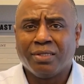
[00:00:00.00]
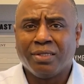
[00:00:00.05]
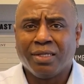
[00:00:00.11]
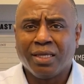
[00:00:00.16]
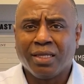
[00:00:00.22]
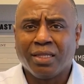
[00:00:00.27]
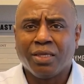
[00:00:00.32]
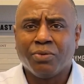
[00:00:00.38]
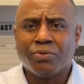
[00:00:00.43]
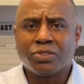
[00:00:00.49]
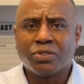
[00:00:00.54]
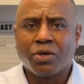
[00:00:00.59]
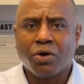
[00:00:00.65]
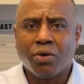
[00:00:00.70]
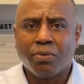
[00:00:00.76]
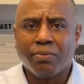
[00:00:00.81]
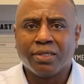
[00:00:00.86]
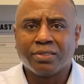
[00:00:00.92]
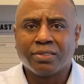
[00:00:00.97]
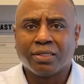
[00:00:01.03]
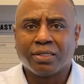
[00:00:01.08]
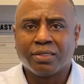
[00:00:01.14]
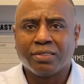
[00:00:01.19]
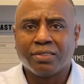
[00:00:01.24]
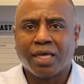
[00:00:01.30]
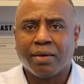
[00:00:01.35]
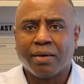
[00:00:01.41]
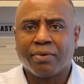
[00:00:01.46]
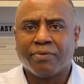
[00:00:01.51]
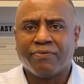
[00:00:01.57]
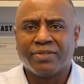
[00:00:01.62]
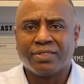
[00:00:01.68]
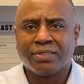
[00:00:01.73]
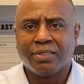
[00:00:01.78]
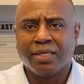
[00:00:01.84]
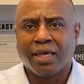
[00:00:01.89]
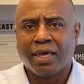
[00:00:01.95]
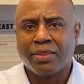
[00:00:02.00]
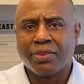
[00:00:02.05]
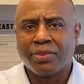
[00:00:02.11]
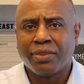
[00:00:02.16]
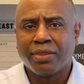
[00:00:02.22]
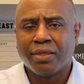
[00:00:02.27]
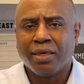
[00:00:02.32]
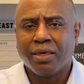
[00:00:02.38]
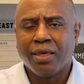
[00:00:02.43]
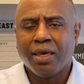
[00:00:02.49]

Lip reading: Neely was homeless at the time of his death